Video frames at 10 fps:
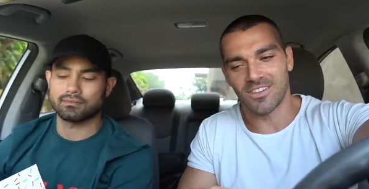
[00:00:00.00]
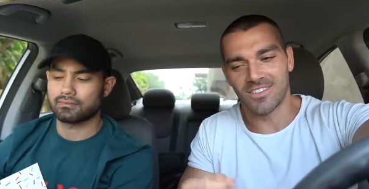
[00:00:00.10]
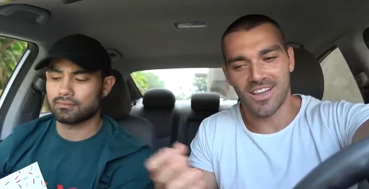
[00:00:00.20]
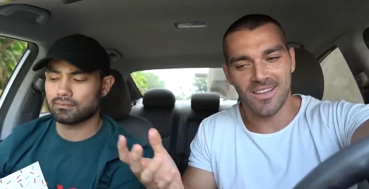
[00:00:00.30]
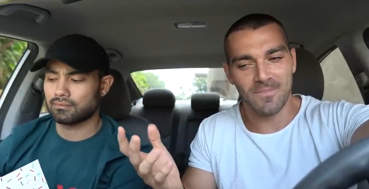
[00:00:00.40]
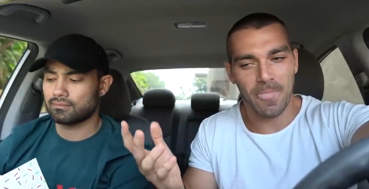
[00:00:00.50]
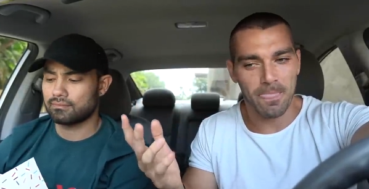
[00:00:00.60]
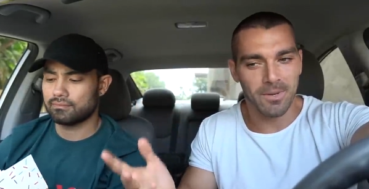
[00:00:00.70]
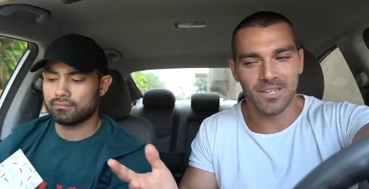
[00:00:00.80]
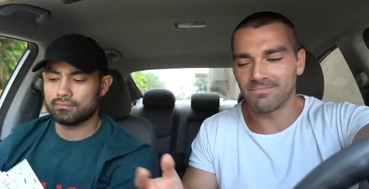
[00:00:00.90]
Speaker 1: all the time,
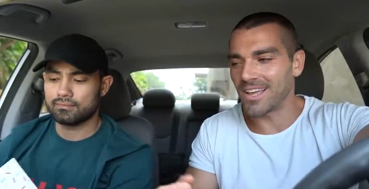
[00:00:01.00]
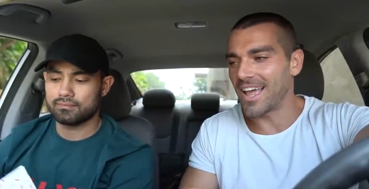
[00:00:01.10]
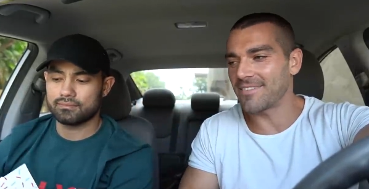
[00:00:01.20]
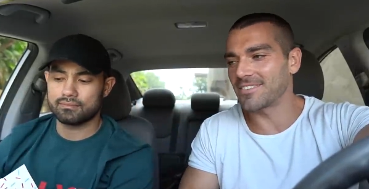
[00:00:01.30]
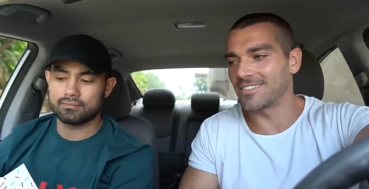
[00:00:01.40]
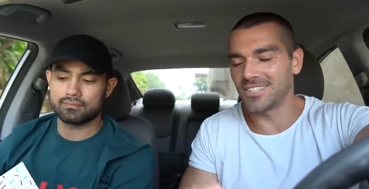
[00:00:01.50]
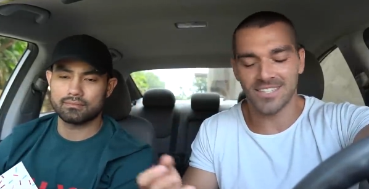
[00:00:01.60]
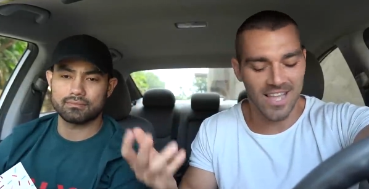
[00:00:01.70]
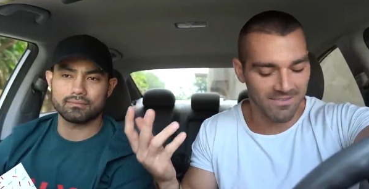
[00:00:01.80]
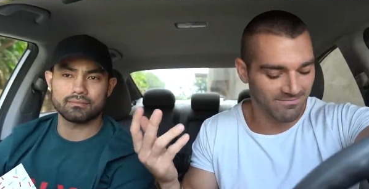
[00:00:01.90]
but I have to at
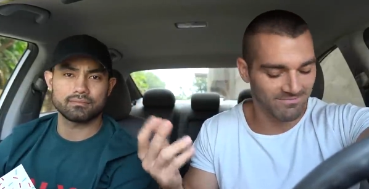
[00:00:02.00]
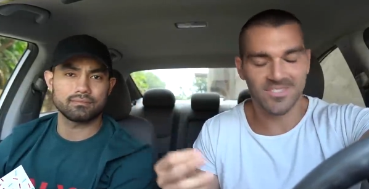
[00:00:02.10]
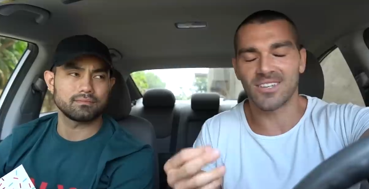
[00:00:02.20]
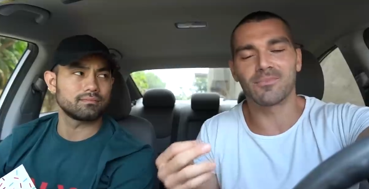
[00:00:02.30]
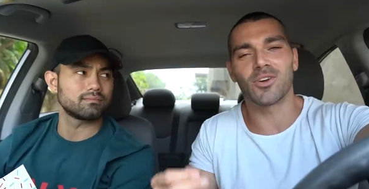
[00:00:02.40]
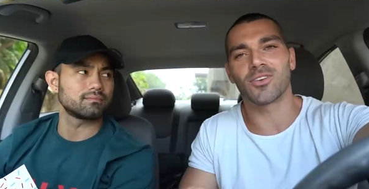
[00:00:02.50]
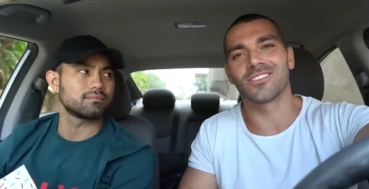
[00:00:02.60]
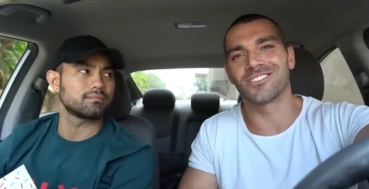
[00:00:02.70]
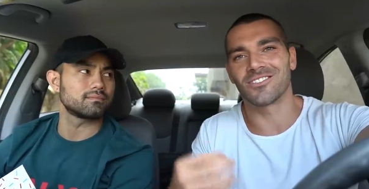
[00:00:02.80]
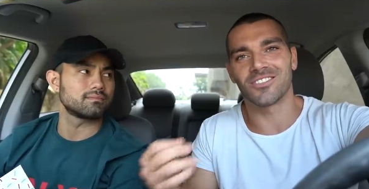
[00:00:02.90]
least have some
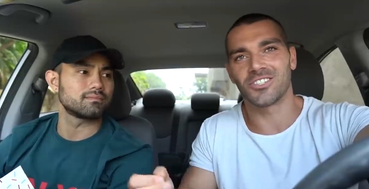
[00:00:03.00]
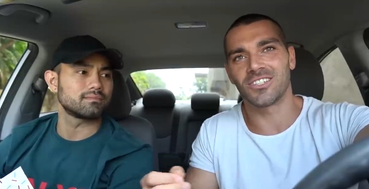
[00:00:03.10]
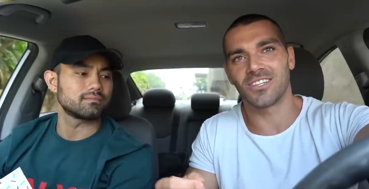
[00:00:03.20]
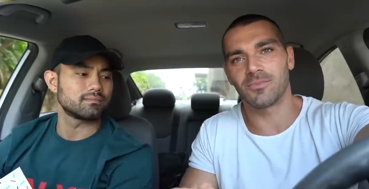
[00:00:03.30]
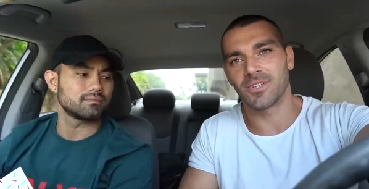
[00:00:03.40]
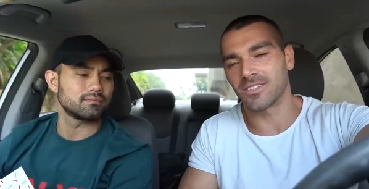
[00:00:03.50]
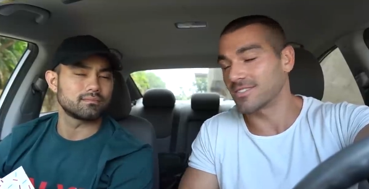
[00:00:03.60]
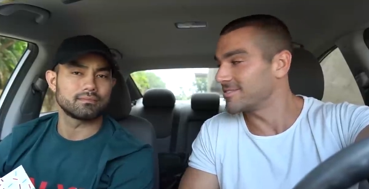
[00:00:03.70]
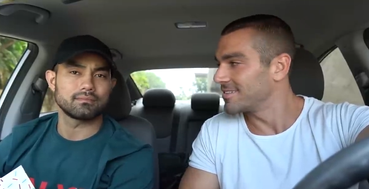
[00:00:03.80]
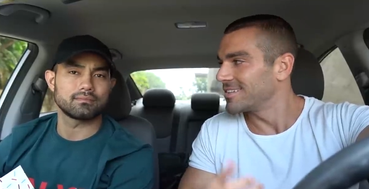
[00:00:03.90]
donuts during the cheat day
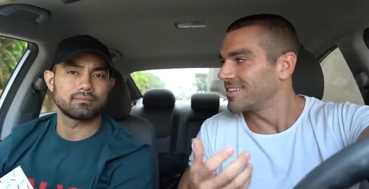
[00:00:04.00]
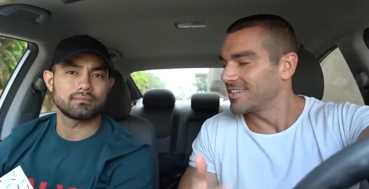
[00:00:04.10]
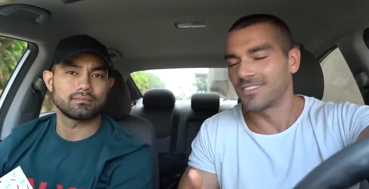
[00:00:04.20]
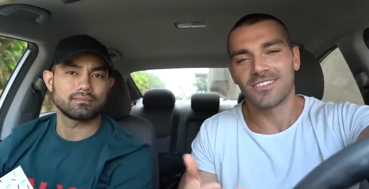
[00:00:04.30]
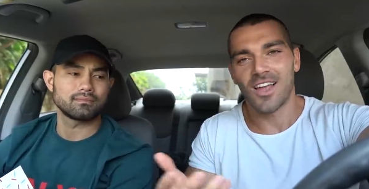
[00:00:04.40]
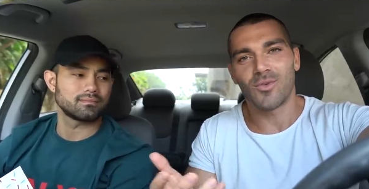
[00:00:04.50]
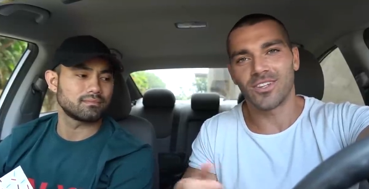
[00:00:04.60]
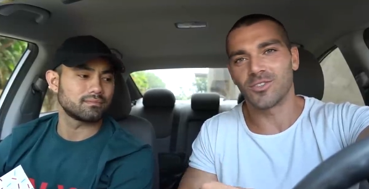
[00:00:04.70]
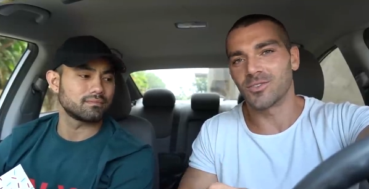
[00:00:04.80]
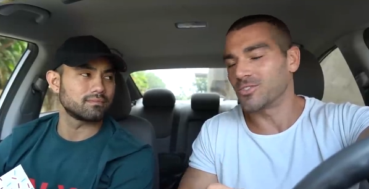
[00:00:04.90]
because I
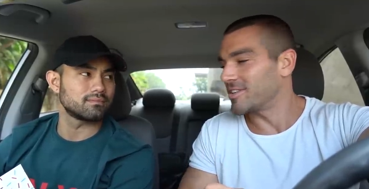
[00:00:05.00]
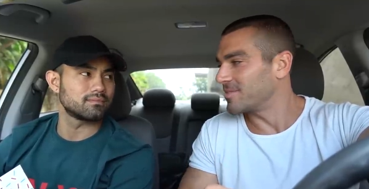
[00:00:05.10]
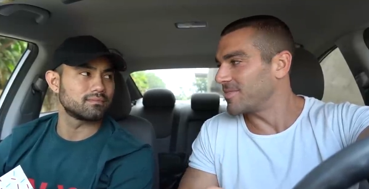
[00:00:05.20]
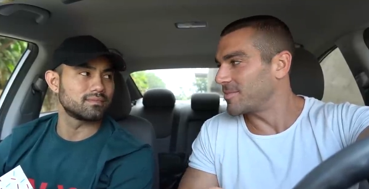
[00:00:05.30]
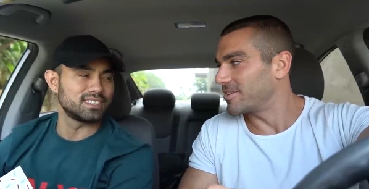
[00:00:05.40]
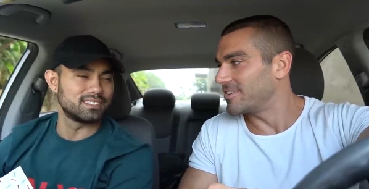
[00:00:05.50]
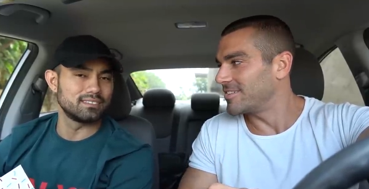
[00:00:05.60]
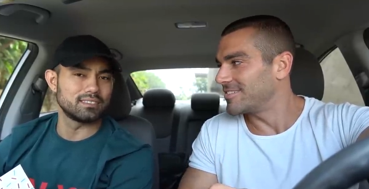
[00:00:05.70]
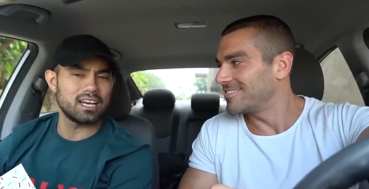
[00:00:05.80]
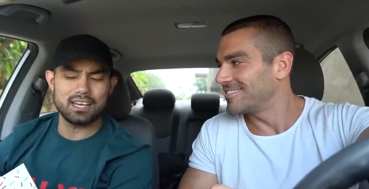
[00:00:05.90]
really do enjoy them. How about you?
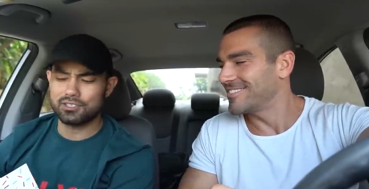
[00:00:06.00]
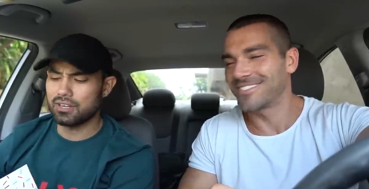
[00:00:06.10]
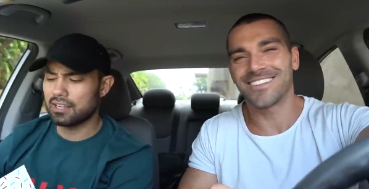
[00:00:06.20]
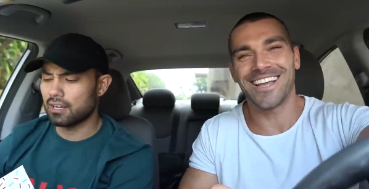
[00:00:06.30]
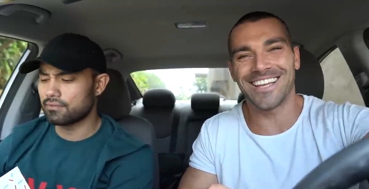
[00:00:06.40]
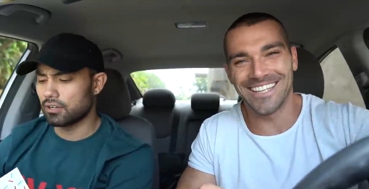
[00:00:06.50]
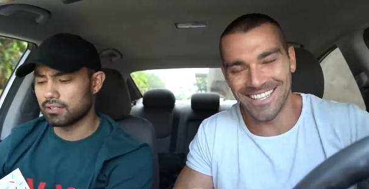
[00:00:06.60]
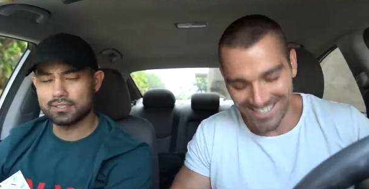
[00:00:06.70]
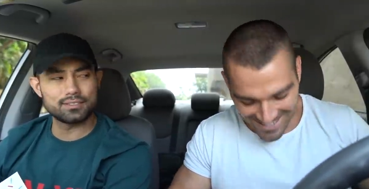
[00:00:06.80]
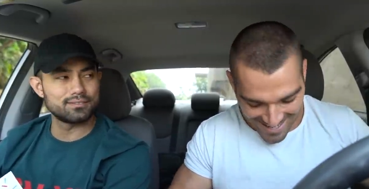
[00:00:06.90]
Speaker 2: Yeah, dude, I love
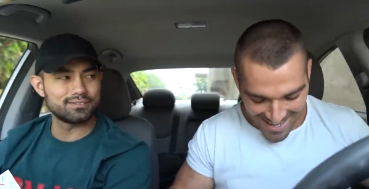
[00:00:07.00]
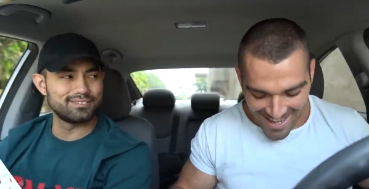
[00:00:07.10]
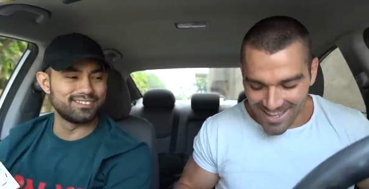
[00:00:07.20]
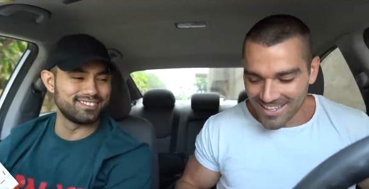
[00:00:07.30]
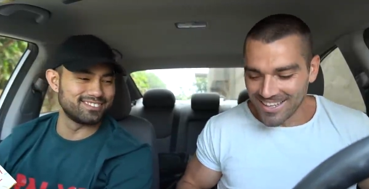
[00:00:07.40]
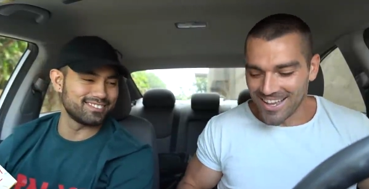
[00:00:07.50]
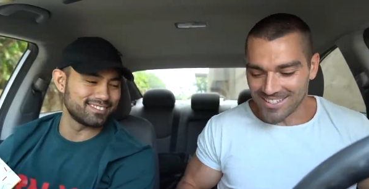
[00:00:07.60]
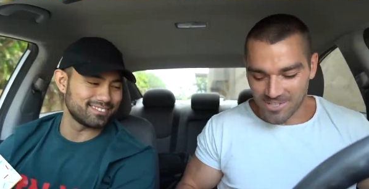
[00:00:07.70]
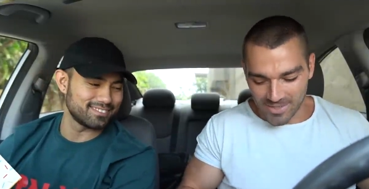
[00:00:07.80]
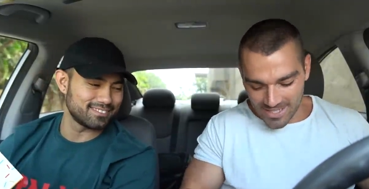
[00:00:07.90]
donuts.
Speaker 1: Yeah,
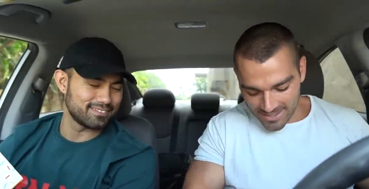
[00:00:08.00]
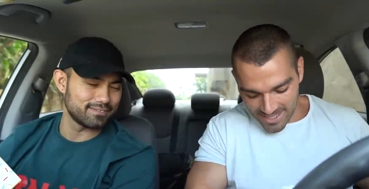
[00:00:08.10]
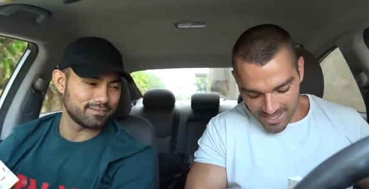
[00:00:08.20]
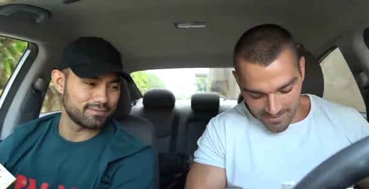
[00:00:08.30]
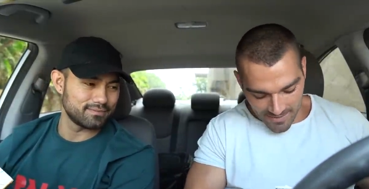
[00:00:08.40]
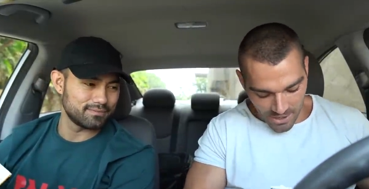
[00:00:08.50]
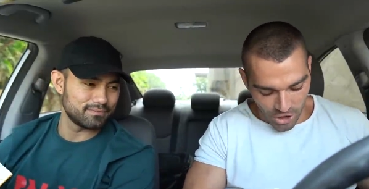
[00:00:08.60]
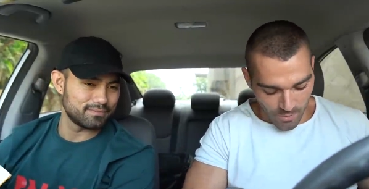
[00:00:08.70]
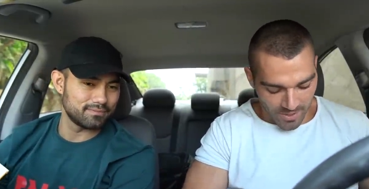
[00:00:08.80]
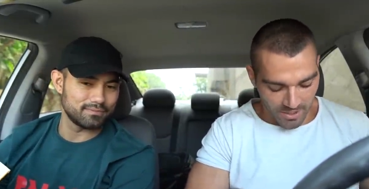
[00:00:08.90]
so we did leave
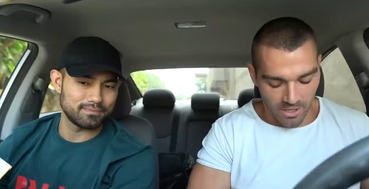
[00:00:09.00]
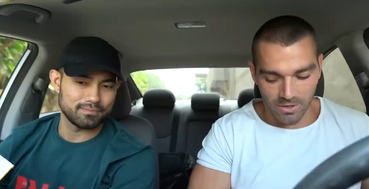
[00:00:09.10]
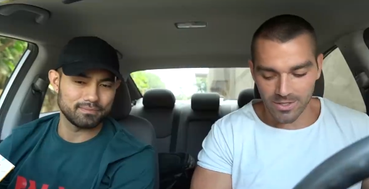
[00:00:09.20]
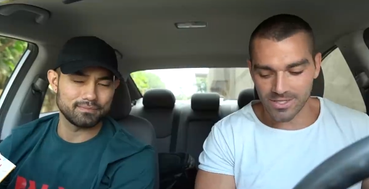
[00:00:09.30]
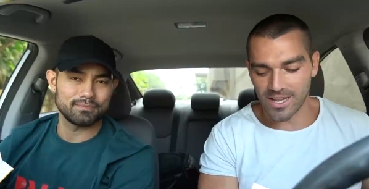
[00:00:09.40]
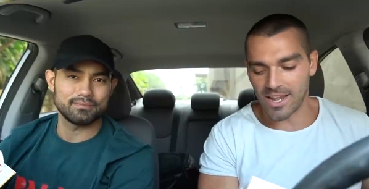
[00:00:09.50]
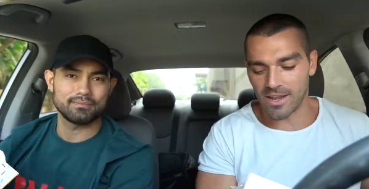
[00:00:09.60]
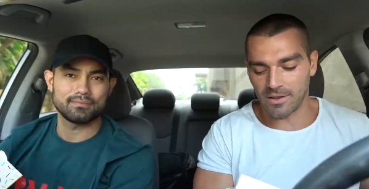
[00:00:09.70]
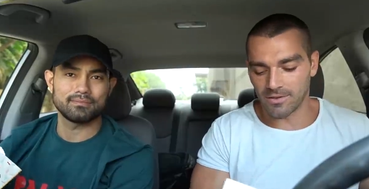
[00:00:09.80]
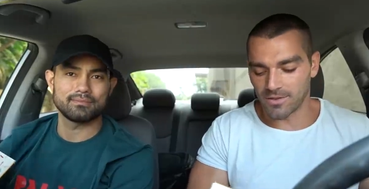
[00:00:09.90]
Jupiter Donuts
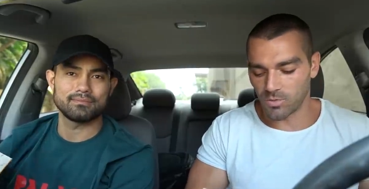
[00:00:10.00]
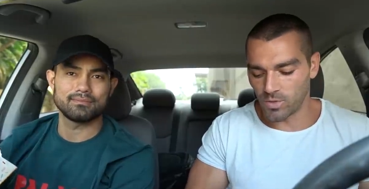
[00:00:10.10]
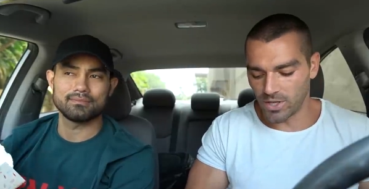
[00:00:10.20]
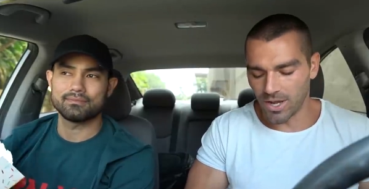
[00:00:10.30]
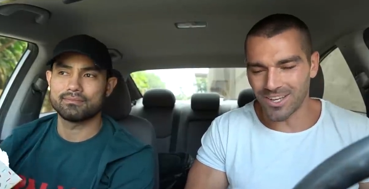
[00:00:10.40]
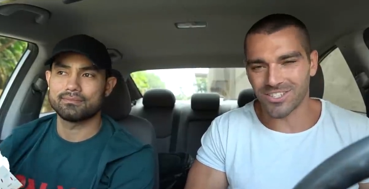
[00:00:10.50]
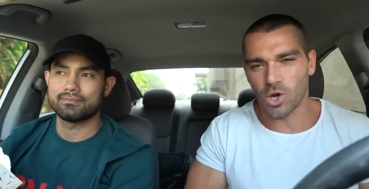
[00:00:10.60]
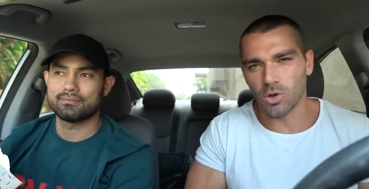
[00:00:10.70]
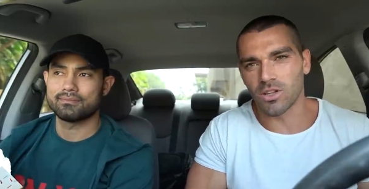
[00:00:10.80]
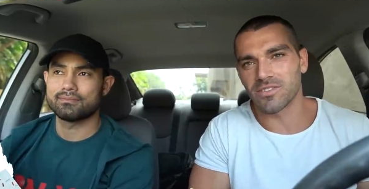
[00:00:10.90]
and we got a
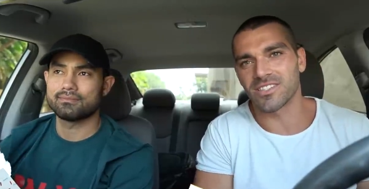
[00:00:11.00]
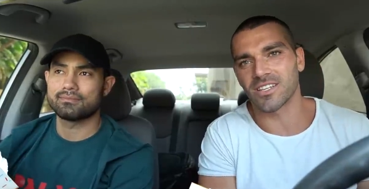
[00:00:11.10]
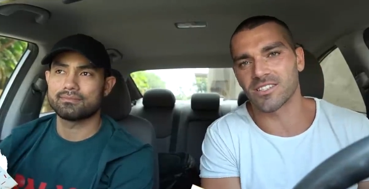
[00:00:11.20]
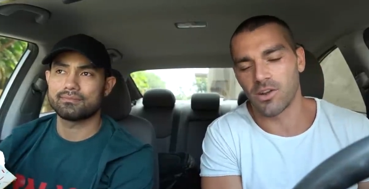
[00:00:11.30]
total of 6